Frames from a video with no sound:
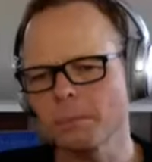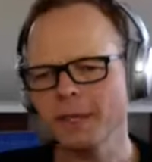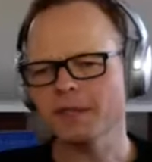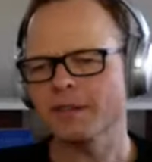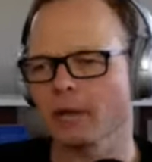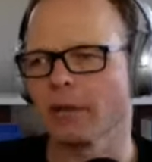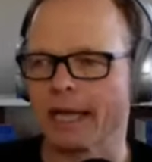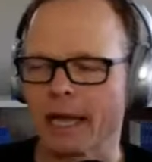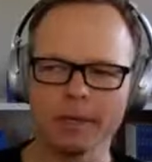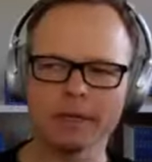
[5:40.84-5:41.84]
pitch sound like?
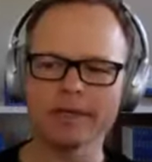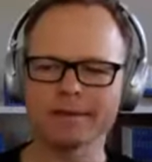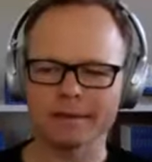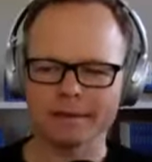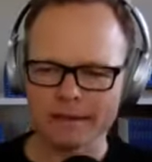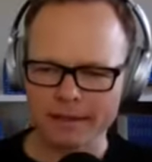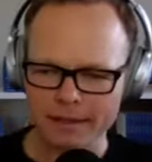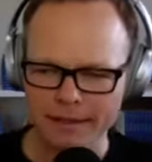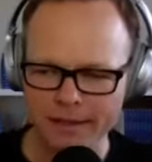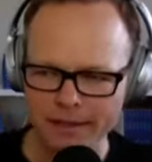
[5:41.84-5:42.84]
I mean, let's
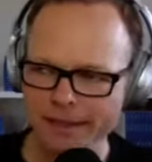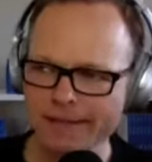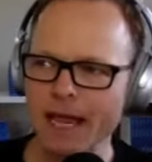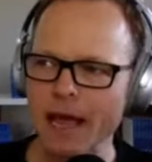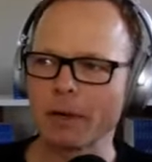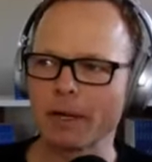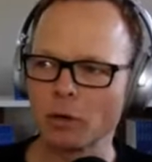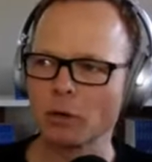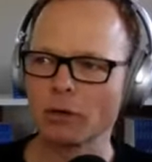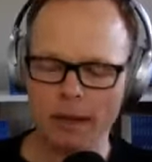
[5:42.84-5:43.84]
let's say I'm a
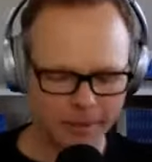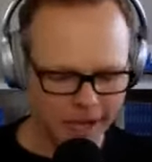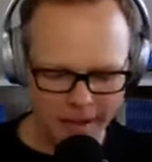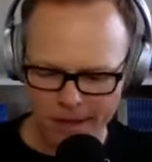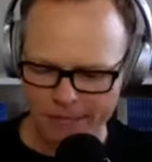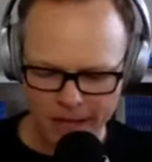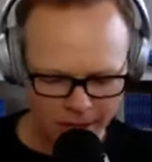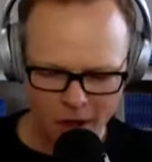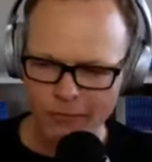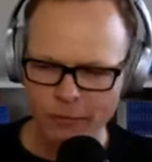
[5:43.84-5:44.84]
Google, I'm a, I've got
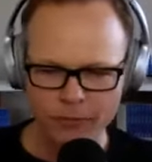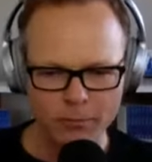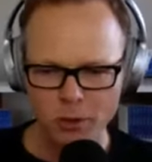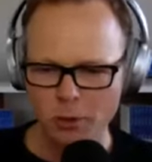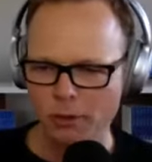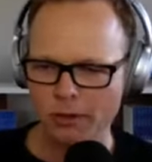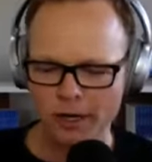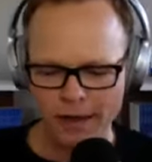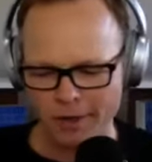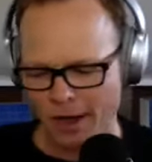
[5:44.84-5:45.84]
an offer from Google
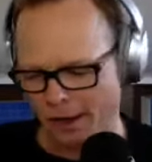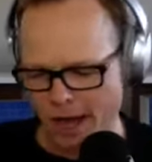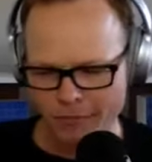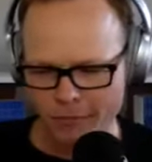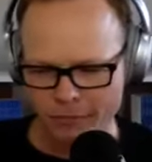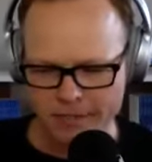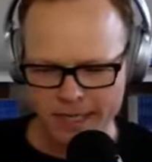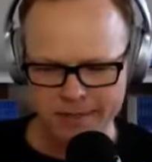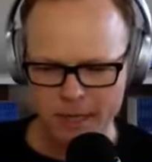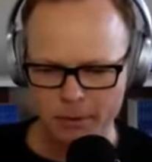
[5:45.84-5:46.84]
and I've got an offer from
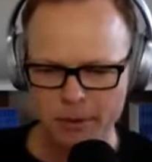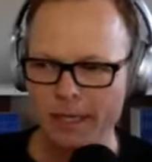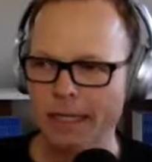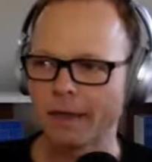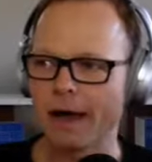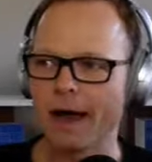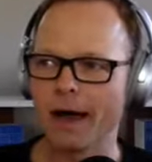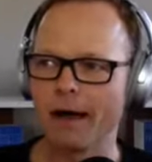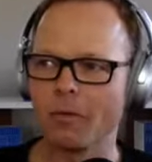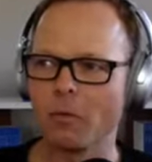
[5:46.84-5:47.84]
Test Double.
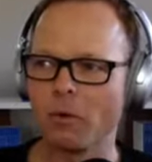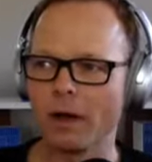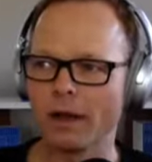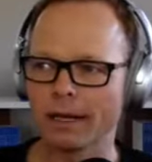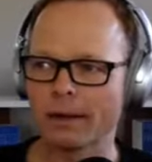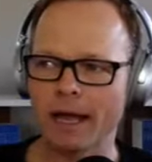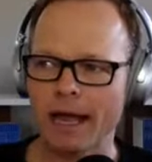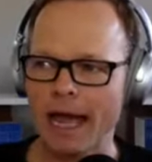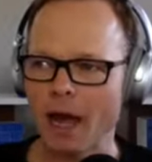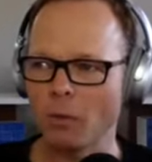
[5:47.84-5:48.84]
Uh, wh- like,
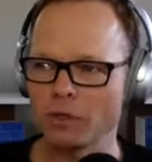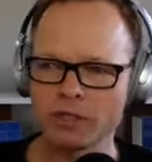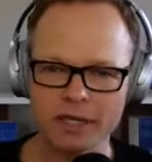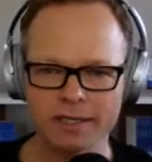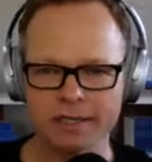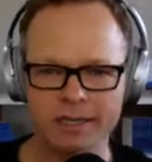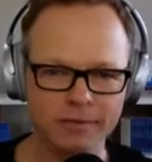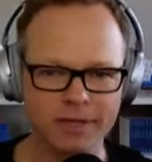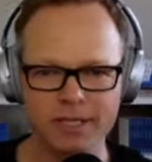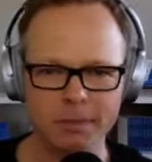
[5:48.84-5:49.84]
how would Justin
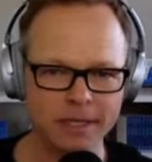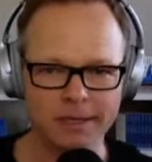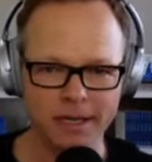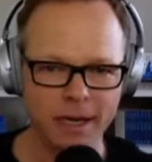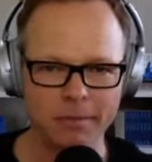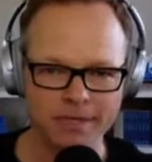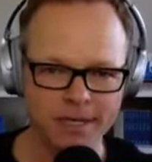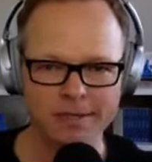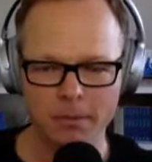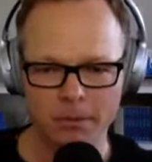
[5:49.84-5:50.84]
convince me to come to
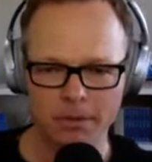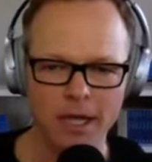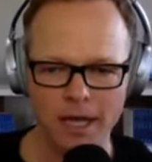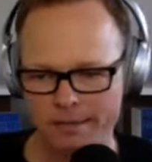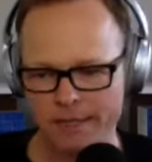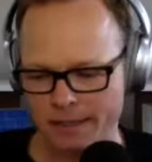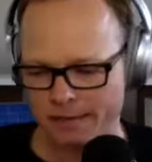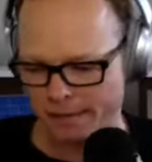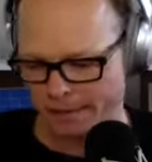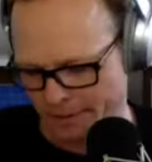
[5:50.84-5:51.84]
Test Double and not
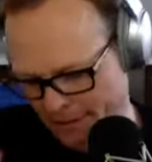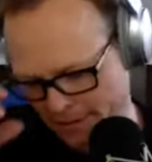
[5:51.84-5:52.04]
take the